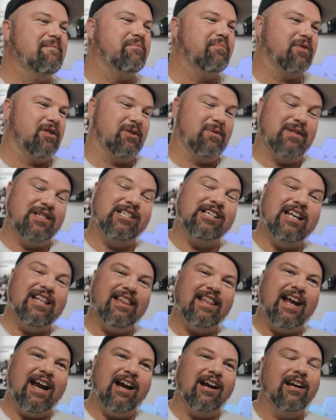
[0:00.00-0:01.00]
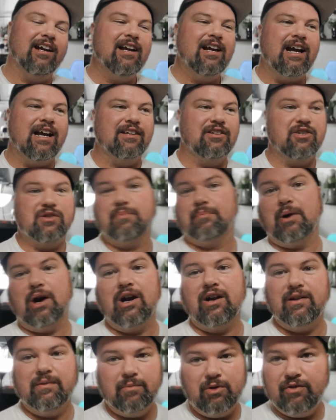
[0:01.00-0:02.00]
So we're sitting there, and there's a
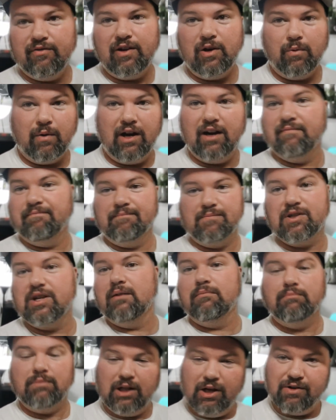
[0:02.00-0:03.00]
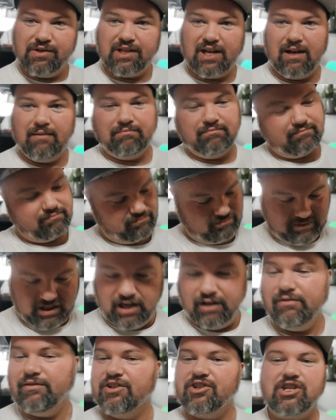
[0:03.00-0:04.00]
part in the movie where something blows up. You
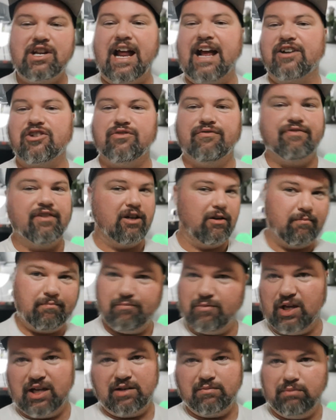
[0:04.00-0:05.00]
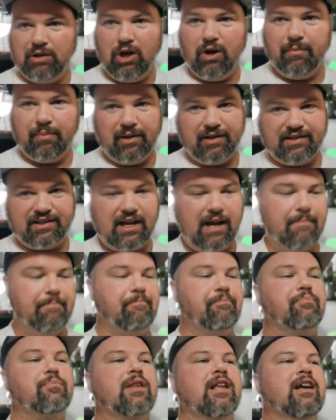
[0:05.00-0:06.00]
know, it's an action film, things blow up all the time.
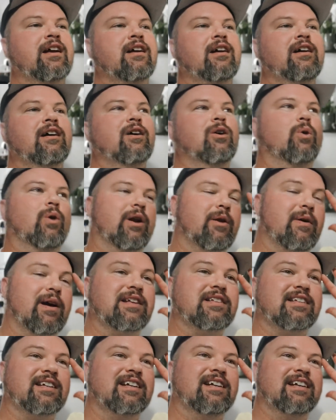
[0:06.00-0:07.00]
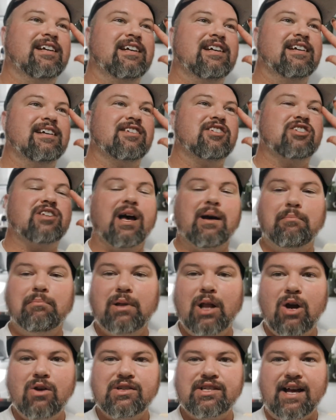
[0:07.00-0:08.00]
Well, anyways, something
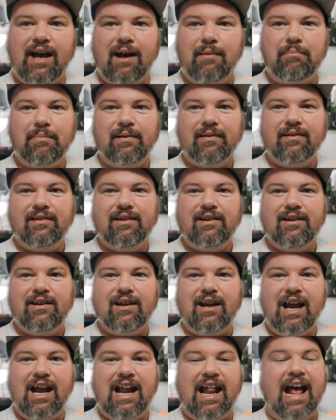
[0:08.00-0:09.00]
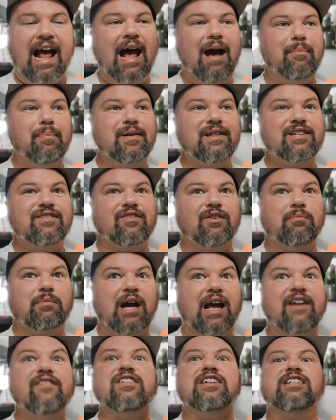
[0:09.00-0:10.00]
blows up, and it happens from
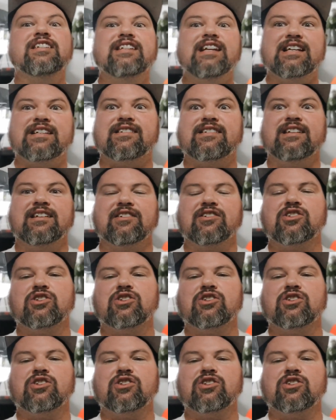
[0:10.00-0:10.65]
kind of a distance.